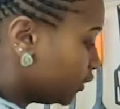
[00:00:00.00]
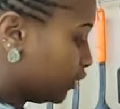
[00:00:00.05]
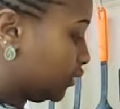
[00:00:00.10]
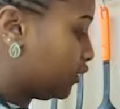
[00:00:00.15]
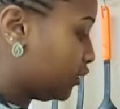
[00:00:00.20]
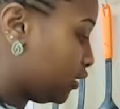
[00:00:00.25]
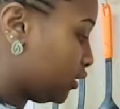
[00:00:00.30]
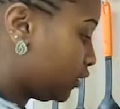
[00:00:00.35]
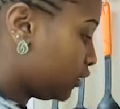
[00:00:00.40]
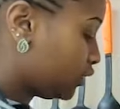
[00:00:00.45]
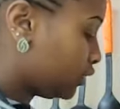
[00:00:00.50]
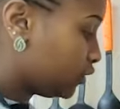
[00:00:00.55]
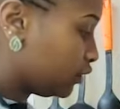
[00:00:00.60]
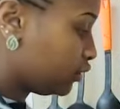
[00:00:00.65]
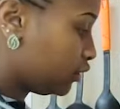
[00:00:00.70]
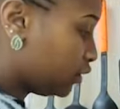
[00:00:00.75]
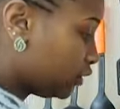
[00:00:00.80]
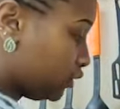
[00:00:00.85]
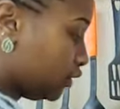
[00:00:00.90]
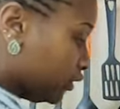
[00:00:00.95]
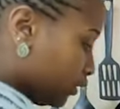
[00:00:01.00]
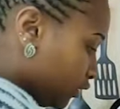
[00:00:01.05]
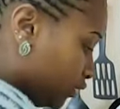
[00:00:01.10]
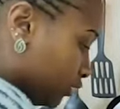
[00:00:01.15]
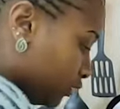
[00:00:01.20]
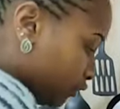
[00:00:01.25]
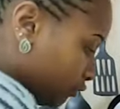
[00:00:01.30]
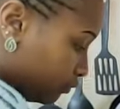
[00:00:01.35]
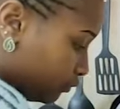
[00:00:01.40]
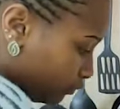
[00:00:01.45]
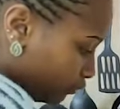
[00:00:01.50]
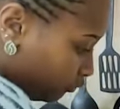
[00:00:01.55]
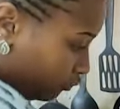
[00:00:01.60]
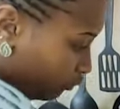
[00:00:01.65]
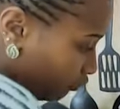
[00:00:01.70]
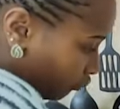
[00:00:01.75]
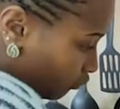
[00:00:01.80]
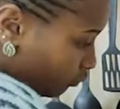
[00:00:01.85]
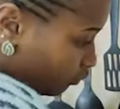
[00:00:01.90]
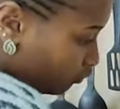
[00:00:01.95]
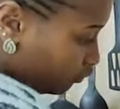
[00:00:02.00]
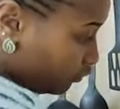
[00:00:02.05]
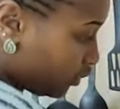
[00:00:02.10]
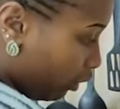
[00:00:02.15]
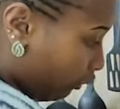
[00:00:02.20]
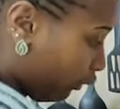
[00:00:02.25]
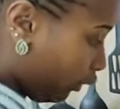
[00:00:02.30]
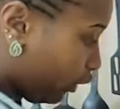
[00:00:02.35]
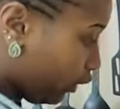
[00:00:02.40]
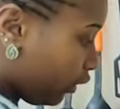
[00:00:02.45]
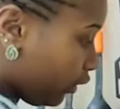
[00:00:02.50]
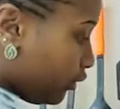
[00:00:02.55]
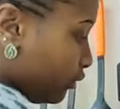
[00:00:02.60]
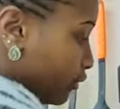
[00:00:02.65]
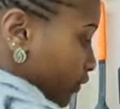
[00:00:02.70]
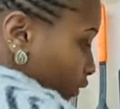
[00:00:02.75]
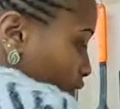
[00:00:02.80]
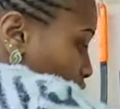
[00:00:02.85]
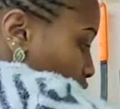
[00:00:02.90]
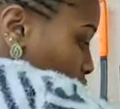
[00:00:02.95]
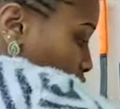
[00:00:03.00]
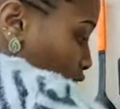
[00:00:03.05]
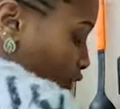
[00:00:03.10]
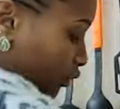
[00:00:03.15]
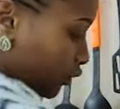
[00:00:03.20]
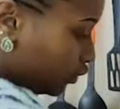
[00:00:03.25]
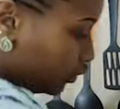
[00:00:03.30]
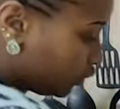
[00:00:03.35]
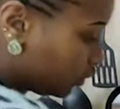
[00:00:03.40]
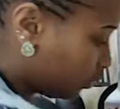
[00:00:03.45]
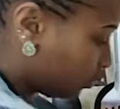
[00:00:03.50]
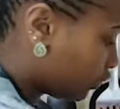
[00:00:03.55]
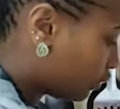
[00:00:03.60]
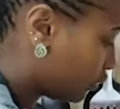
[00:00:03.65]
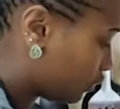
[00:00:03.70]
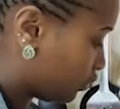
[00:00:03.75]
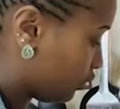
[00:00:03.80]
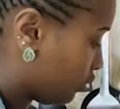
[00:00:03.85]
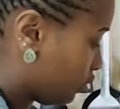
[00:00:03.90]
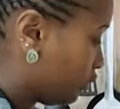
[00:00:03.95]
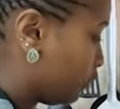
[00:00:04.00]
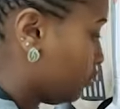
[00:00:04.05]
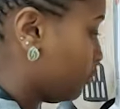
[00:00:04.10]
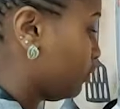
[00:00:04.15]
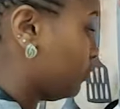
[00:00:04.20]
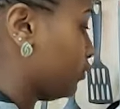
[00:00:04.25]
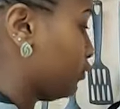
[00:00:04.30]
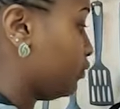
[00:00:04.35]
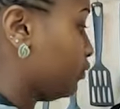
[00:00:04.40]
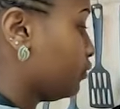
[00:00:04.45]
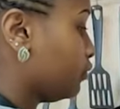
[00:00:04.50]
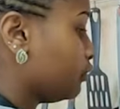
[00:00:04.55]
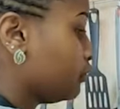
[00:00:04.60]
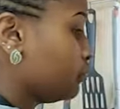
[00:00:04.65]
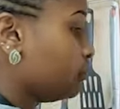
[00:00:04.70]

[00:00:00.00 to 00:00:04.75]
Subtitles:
So guys, as you can see, I'm preparing my watermelon.